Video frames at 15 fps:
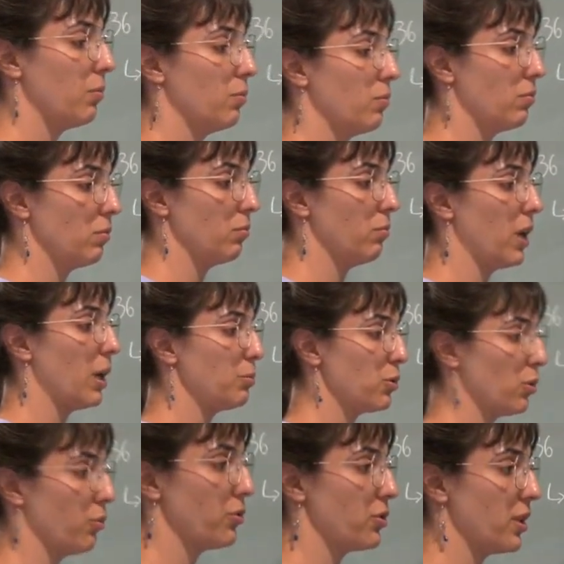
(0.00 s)
maps
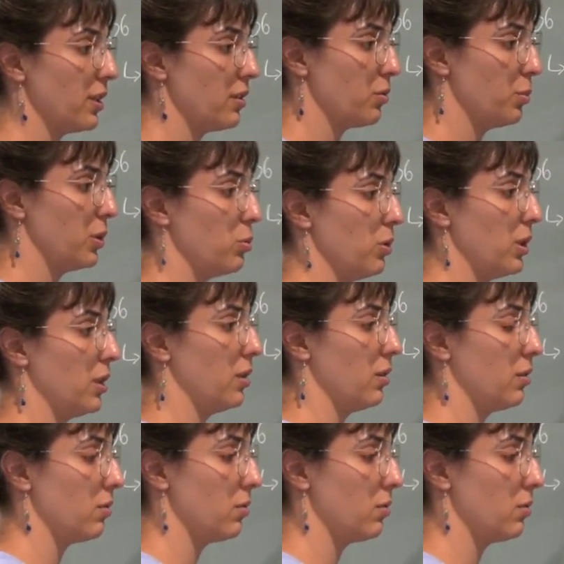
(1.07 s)
of sets between